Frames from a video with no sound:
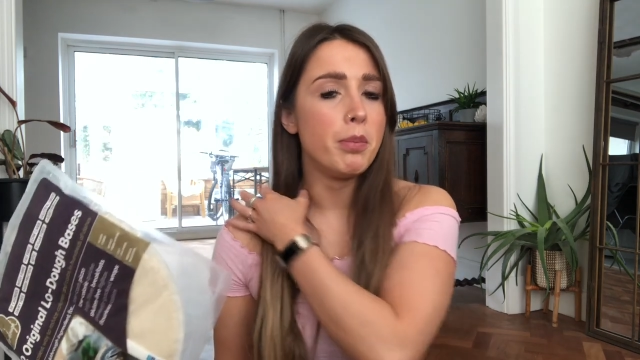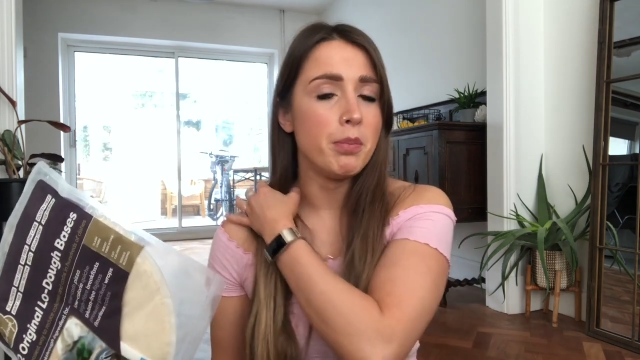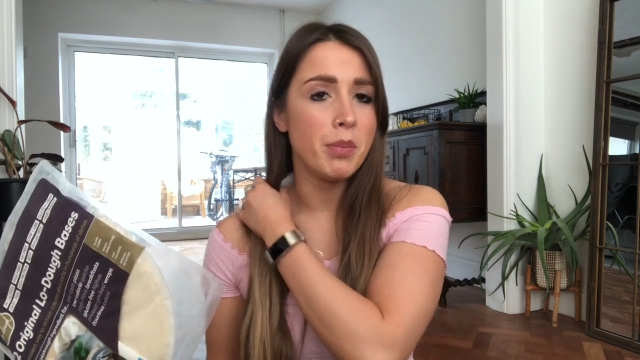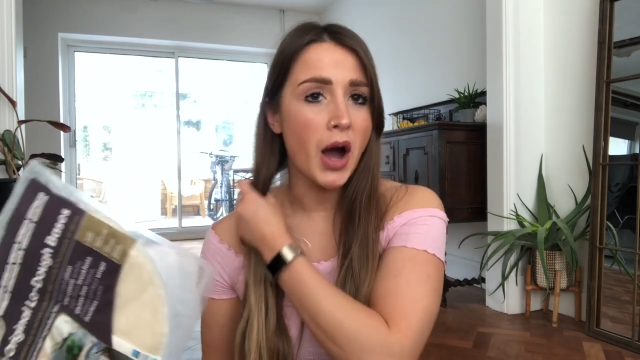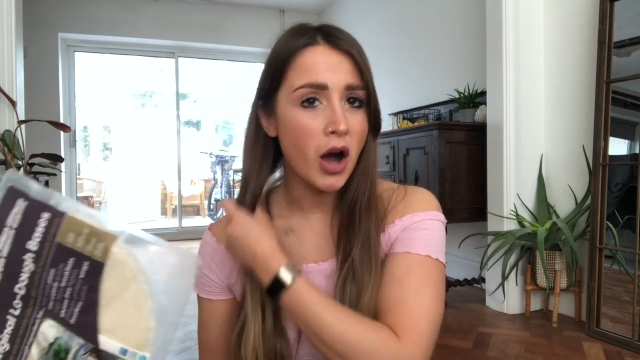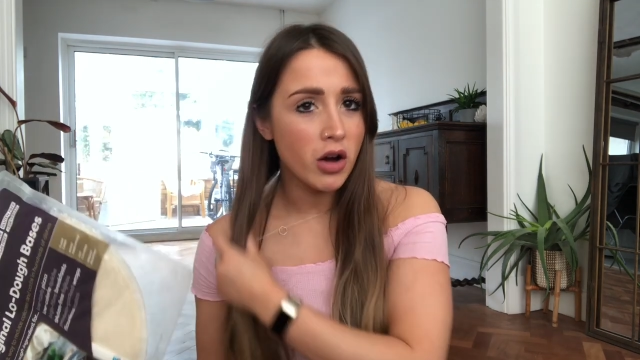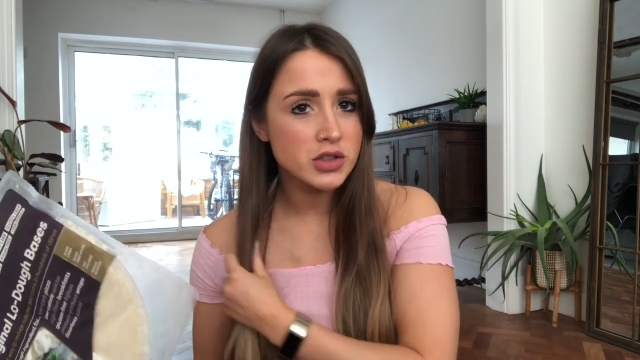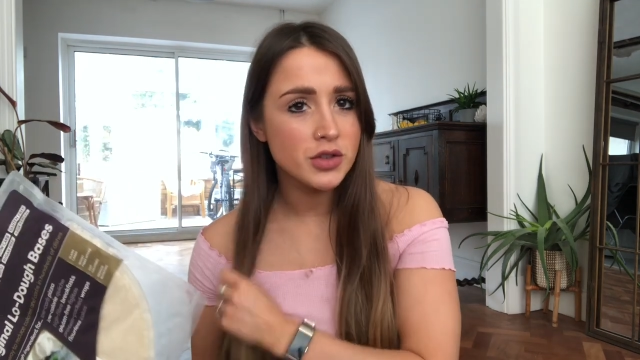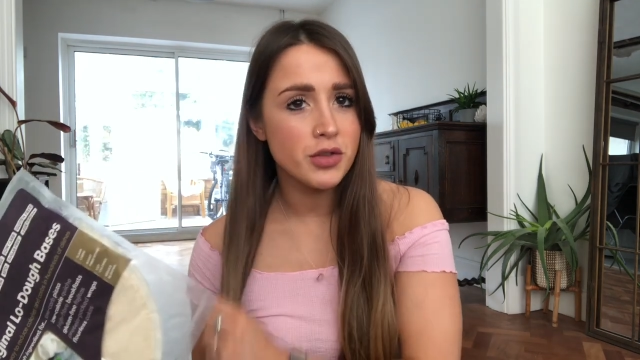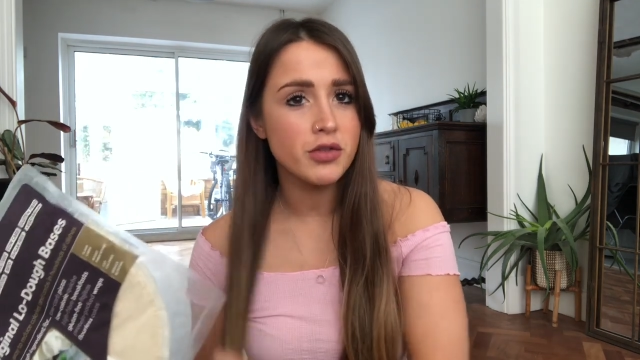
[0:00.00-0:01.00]
part
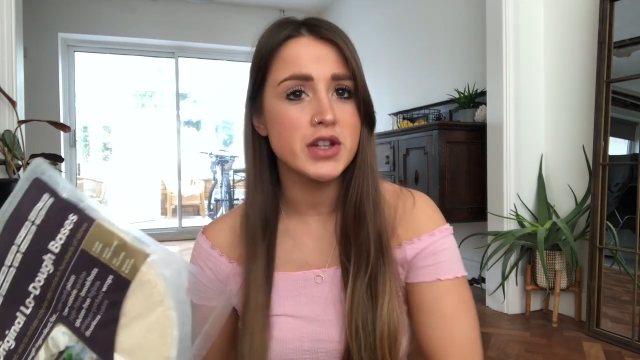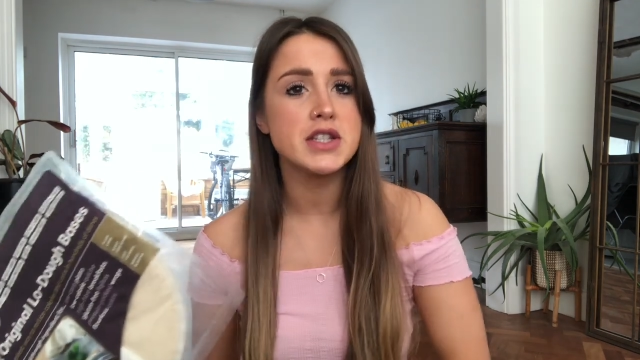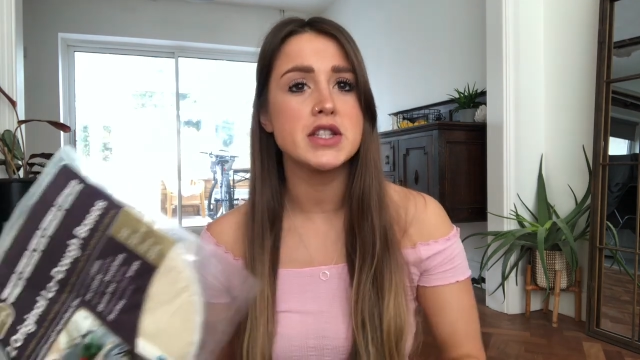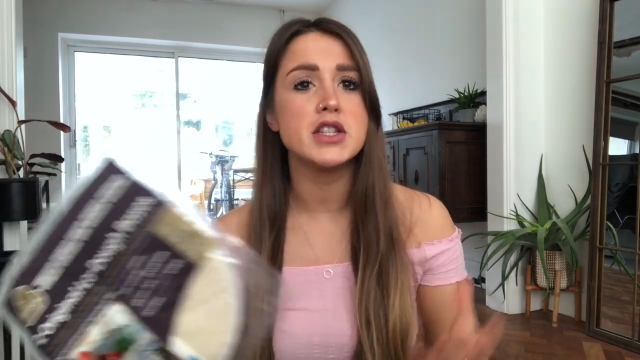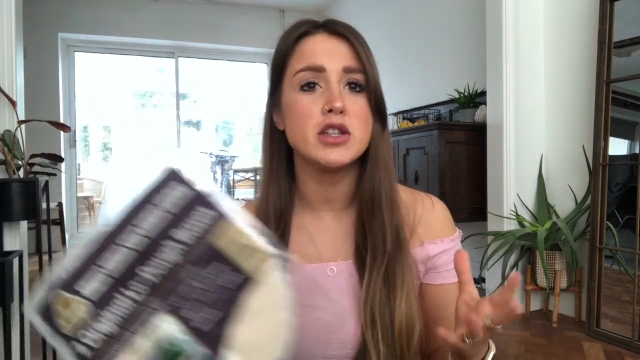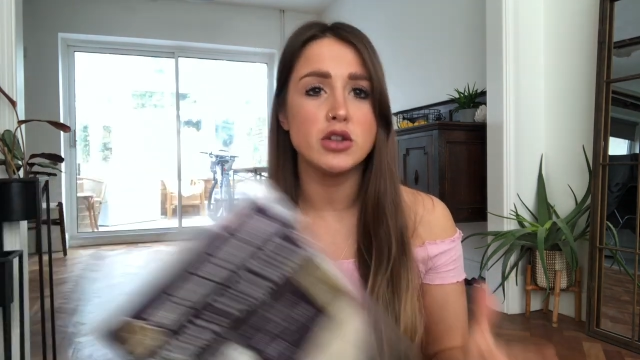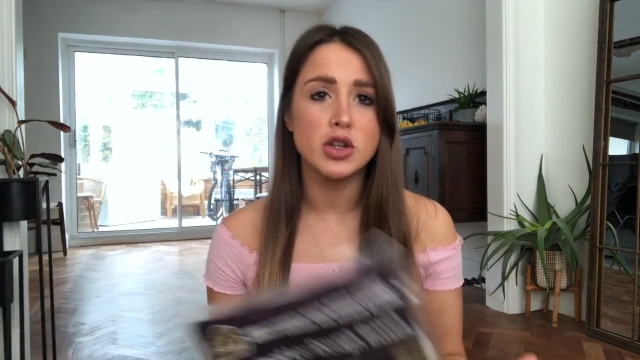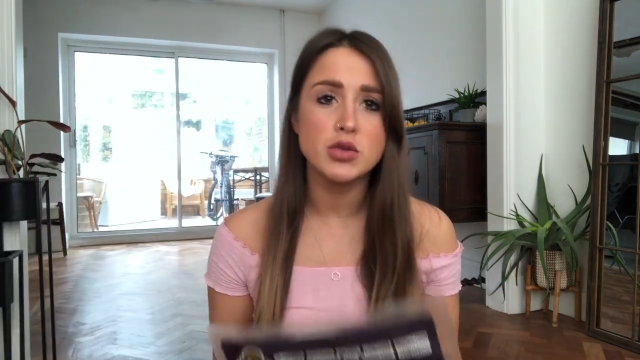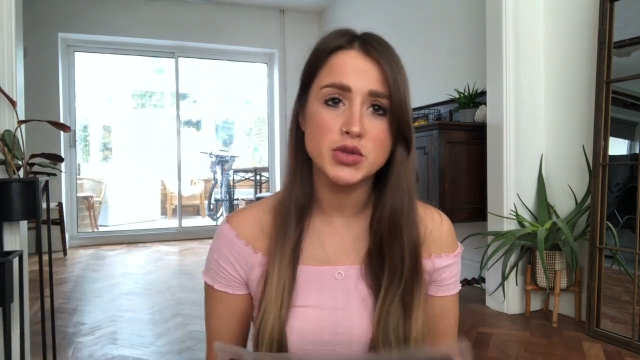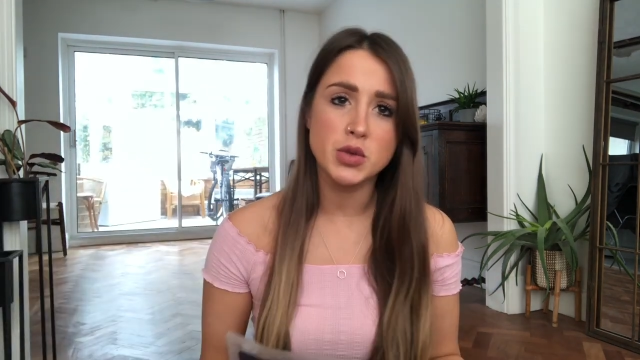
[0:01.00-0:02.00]
of the reason that you
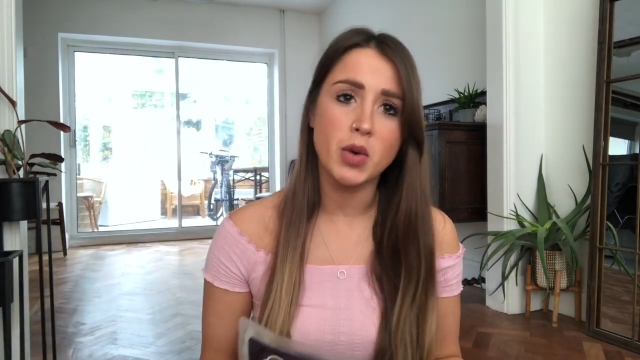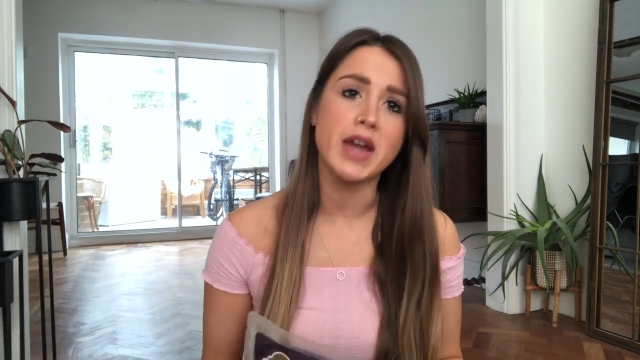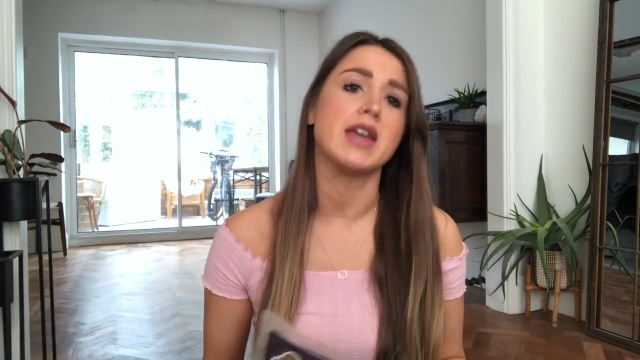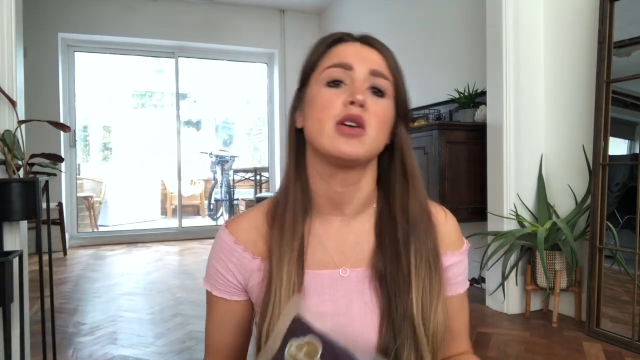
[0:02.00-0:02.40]
lose the weight,